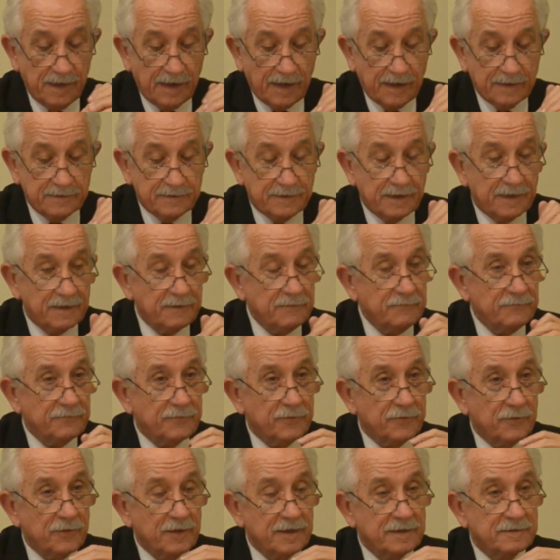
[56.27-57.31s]
and the
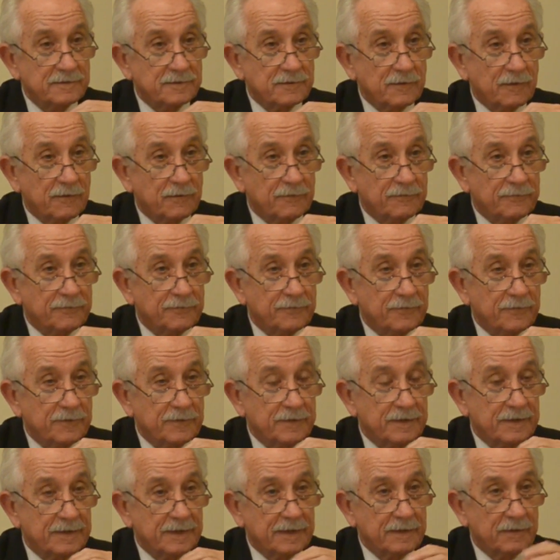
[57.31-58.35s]
influence of
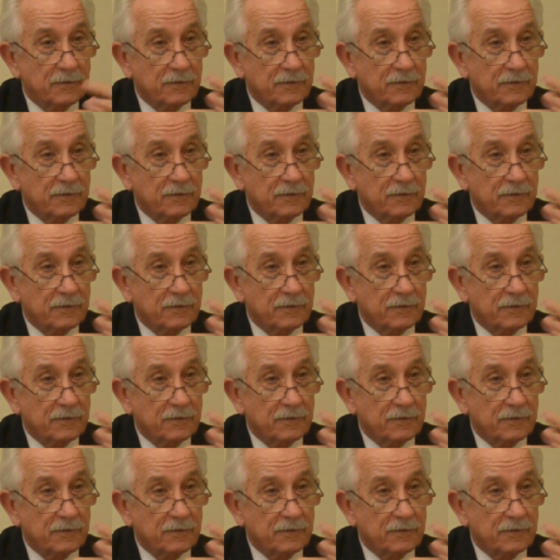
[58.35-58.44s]
the